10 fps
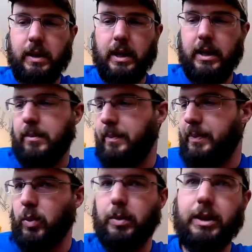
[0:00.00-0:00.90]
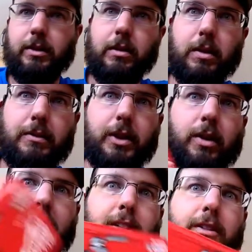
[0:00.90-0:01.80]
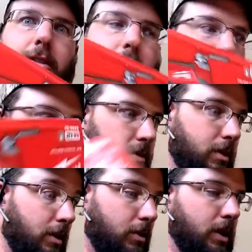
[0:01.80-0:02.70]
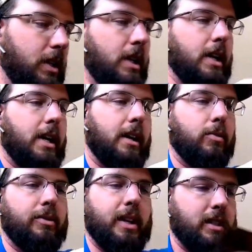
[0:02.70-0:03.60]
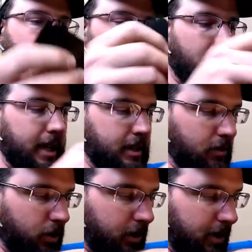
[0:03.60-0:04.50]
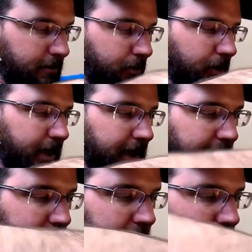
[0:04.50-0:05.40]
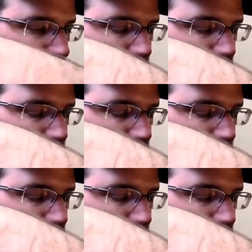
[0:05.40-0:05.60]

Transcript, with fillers: Um, we'll be doing a review on this soon too. So uh, we've got some blades and whatnot for it in here.